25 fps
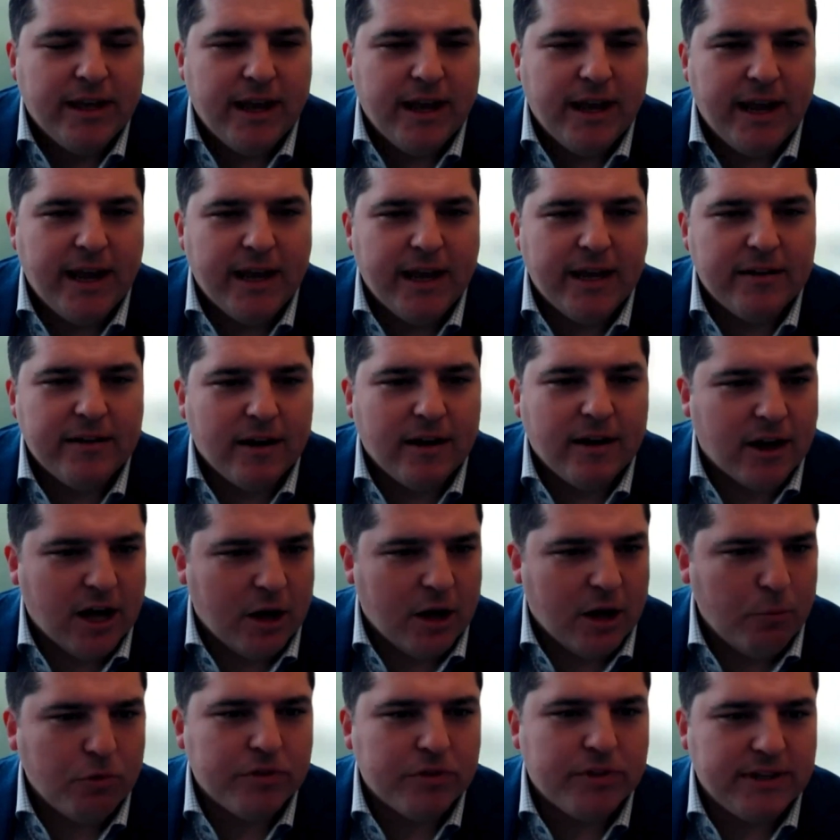And a
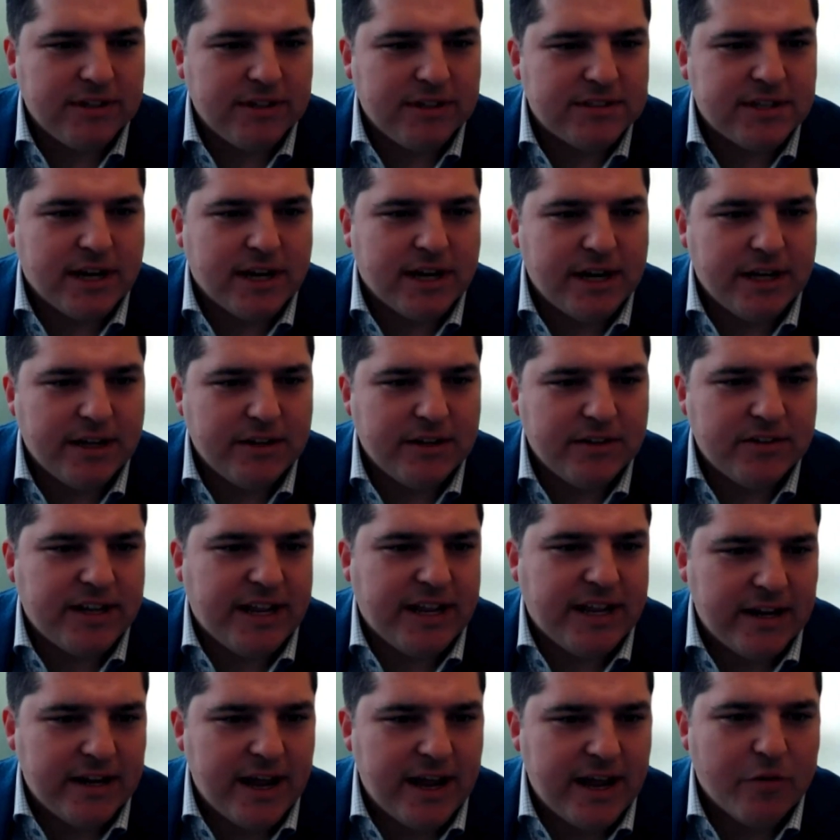couple of things kind of
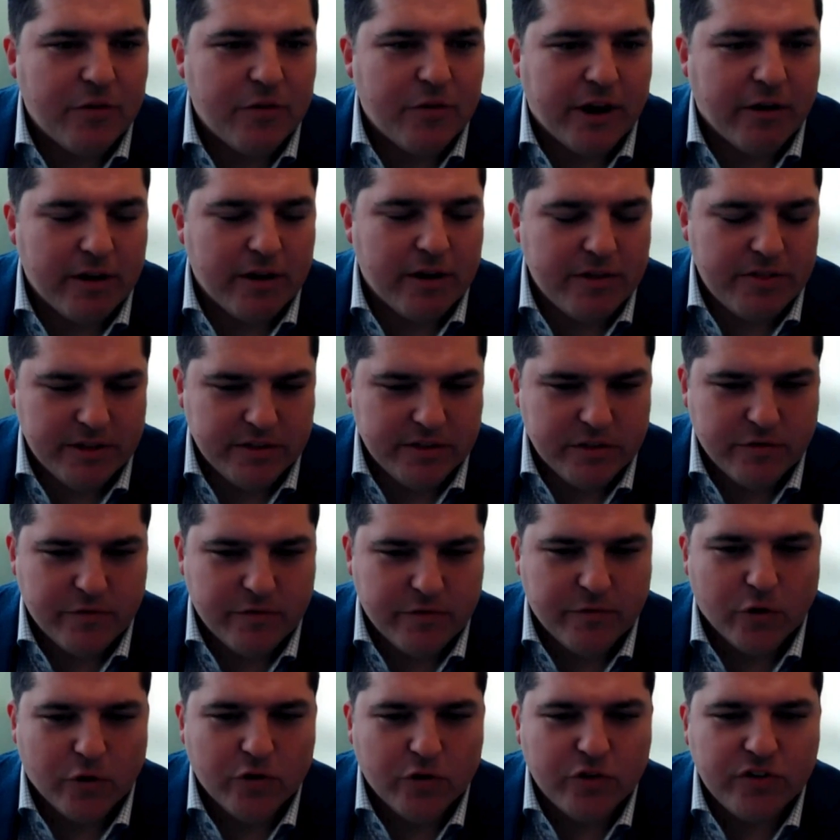stand out there. I think the
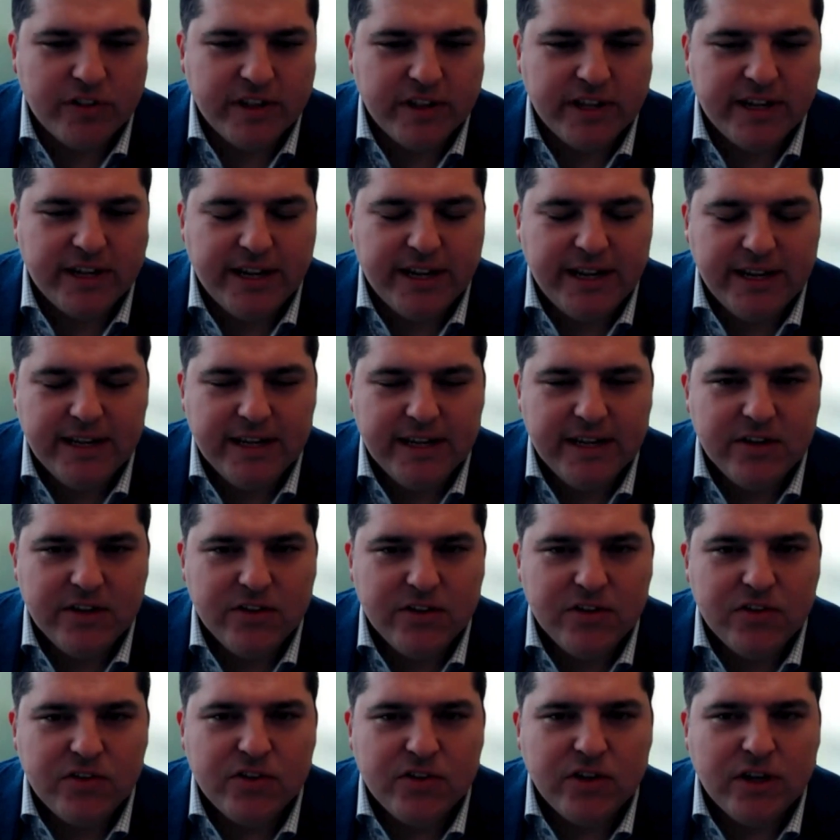first thing
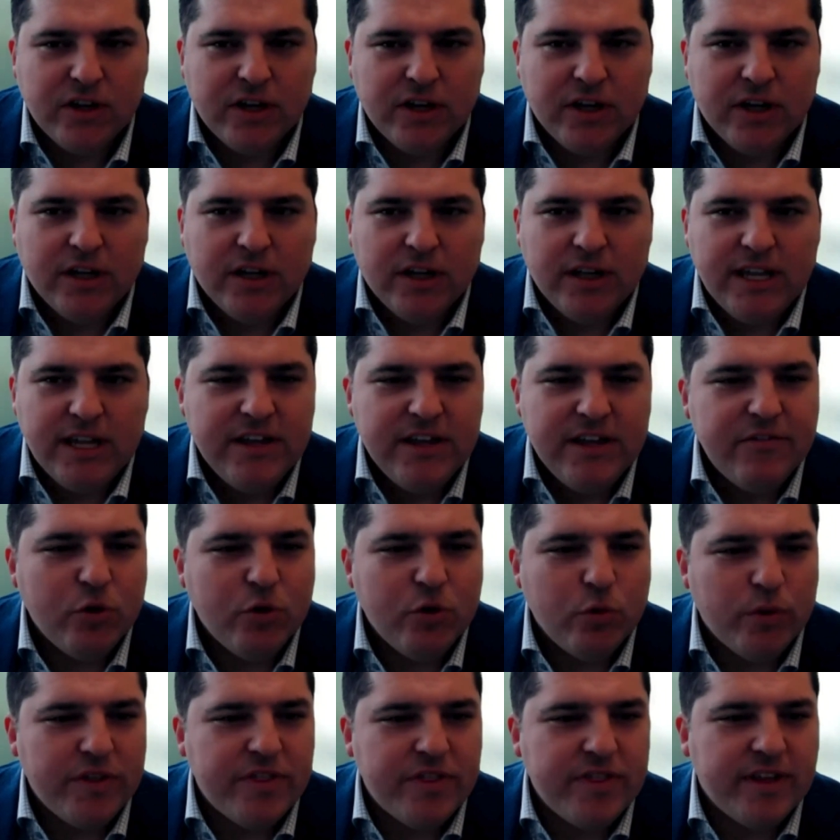is
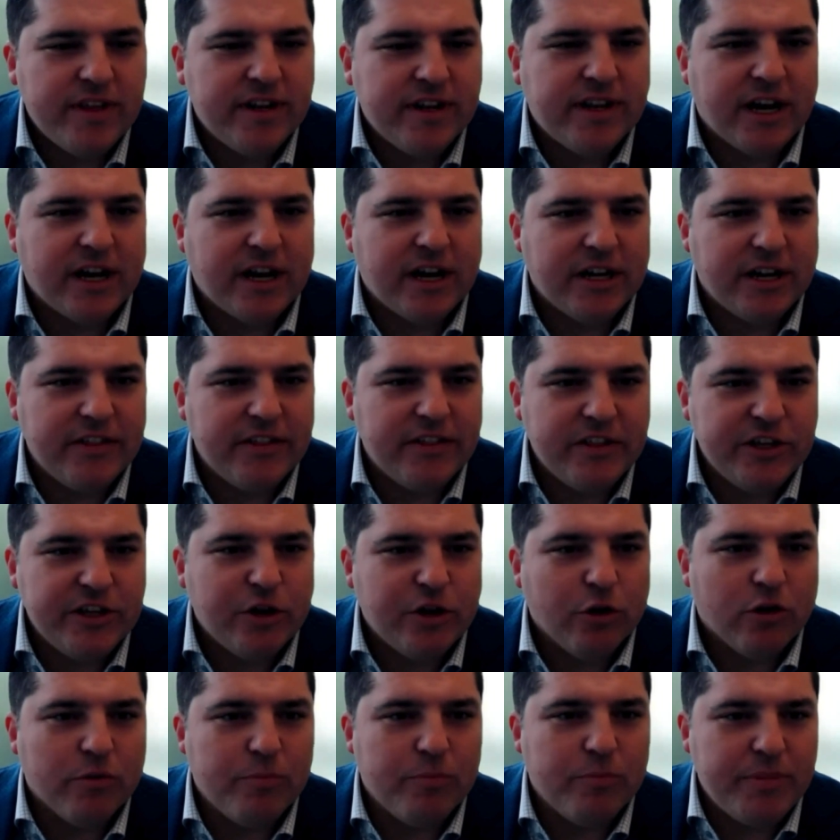even within kind of the
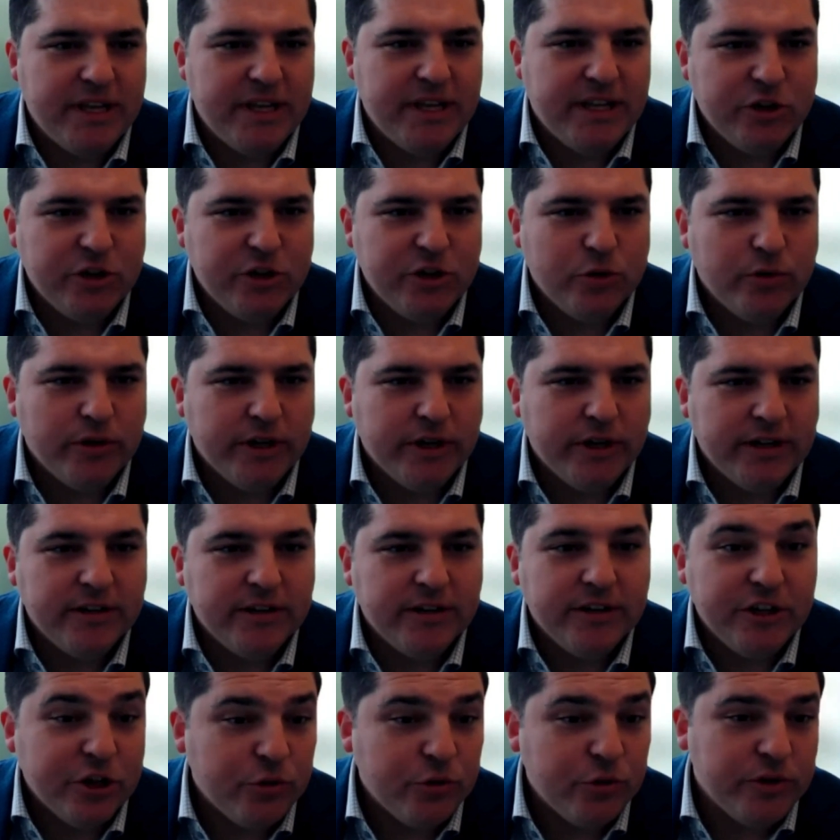European
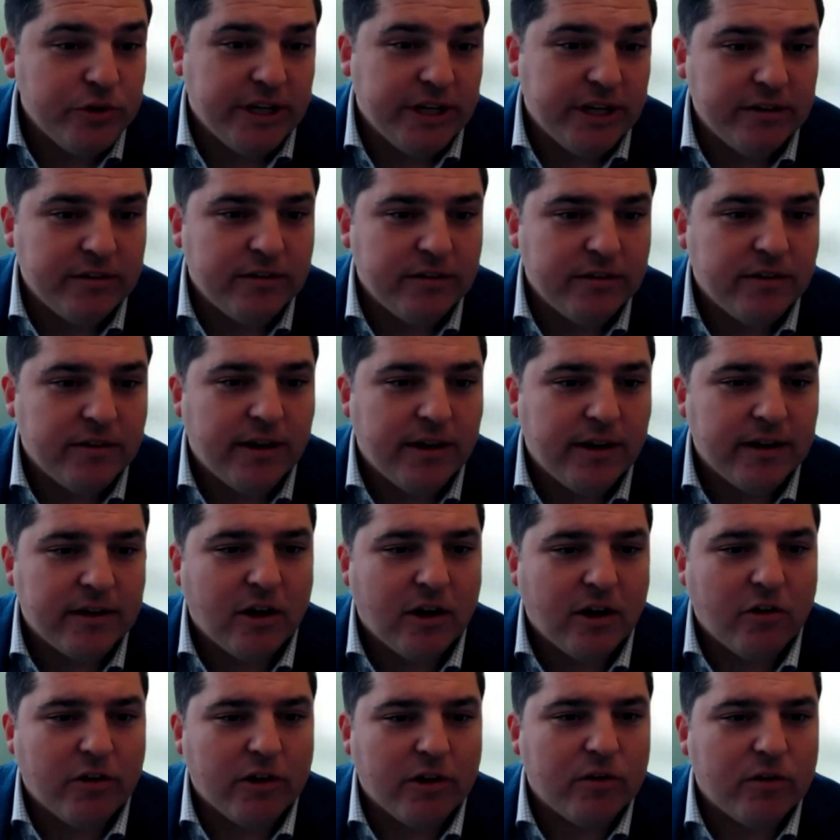Union and
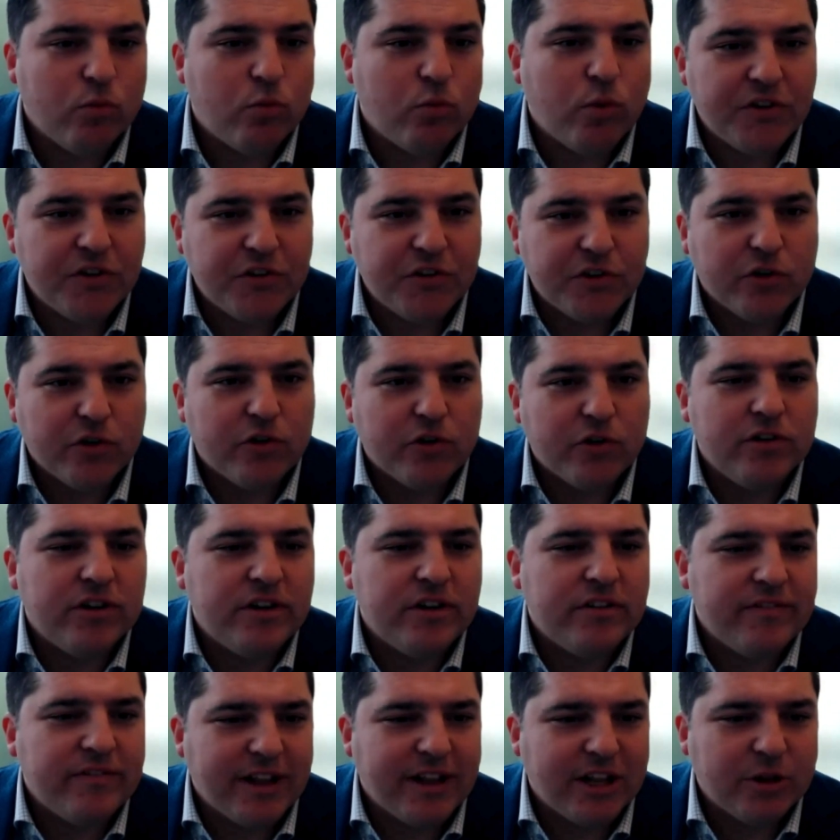call it Western
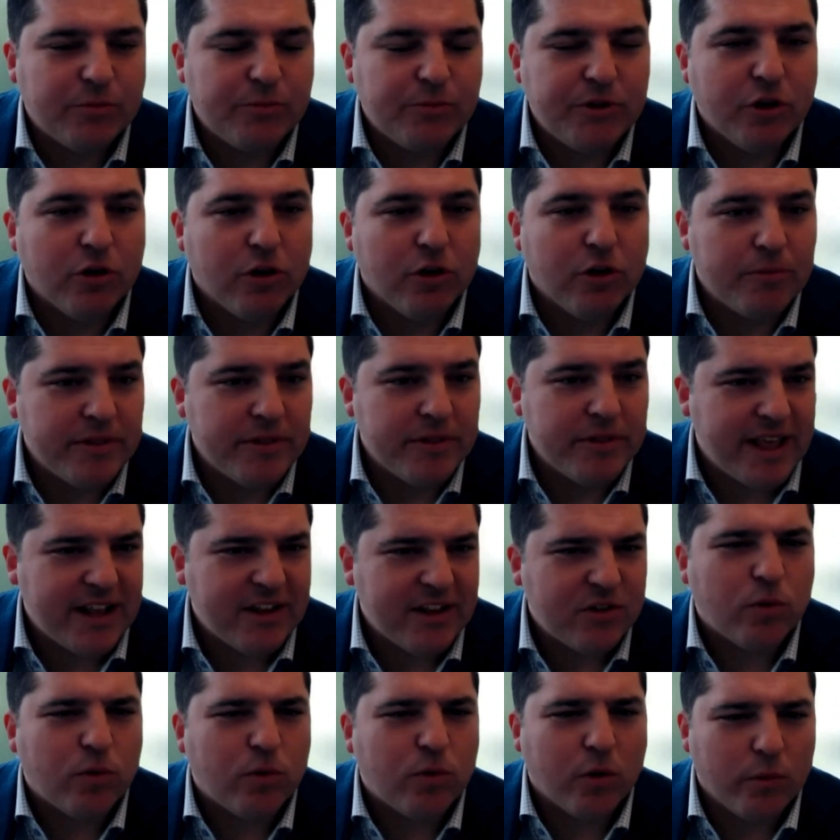developed Europe, and
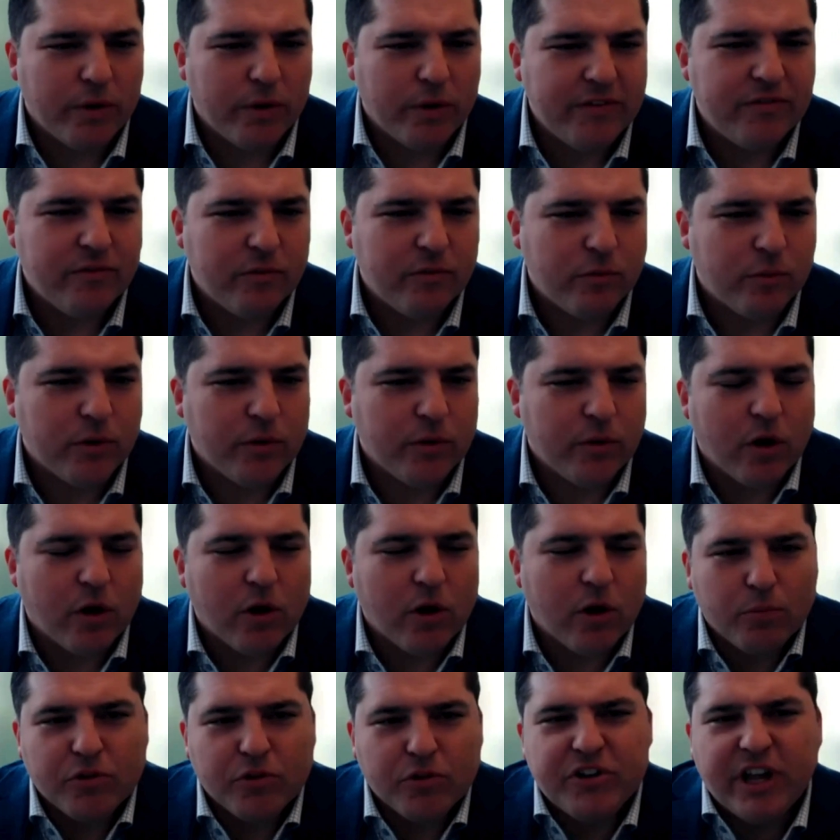that's where we
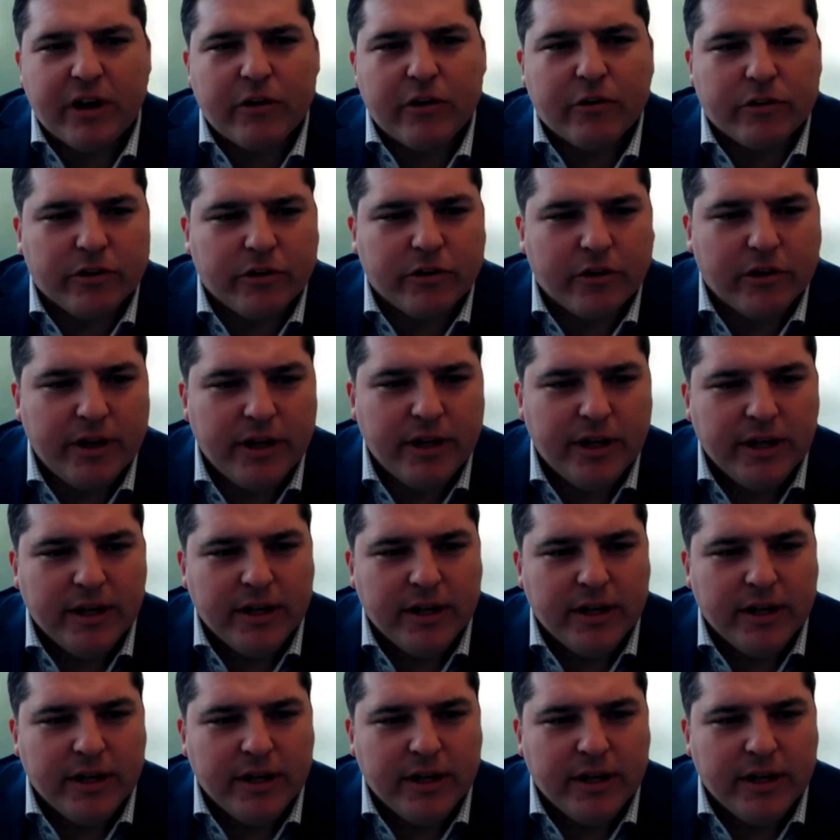are particularly